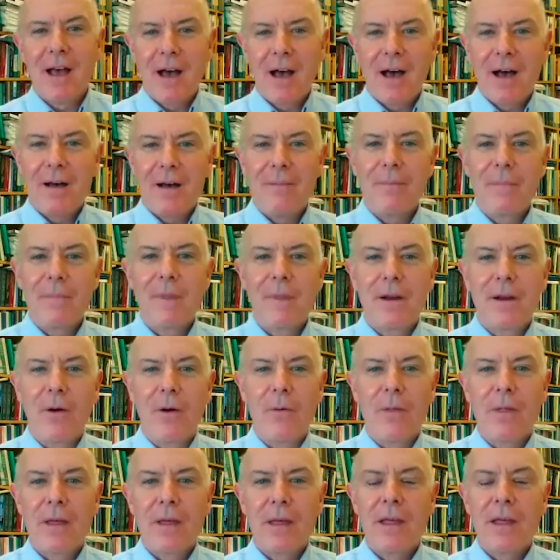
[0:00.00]
um, you
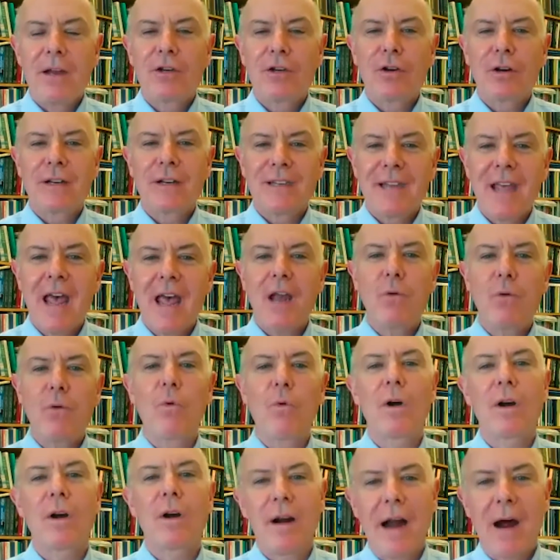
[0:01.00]
know, it took 10
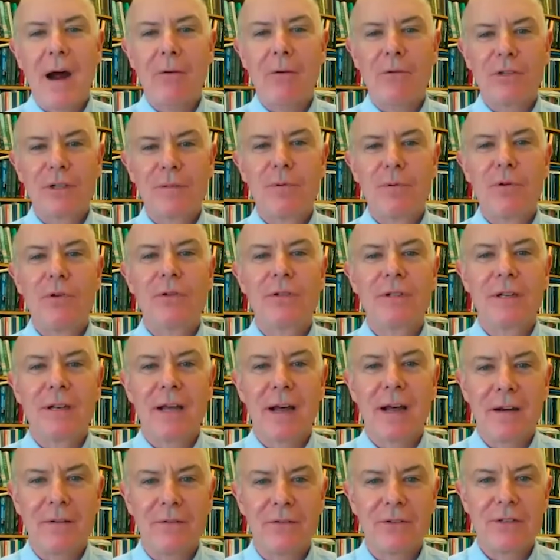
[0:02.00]
worker hours to produce a
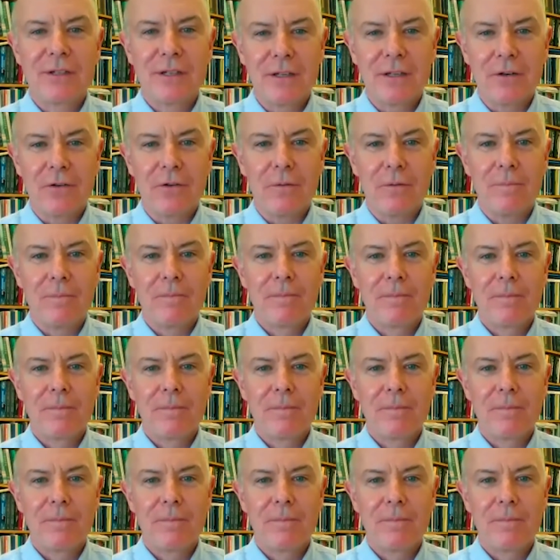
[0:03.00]
ton of steel.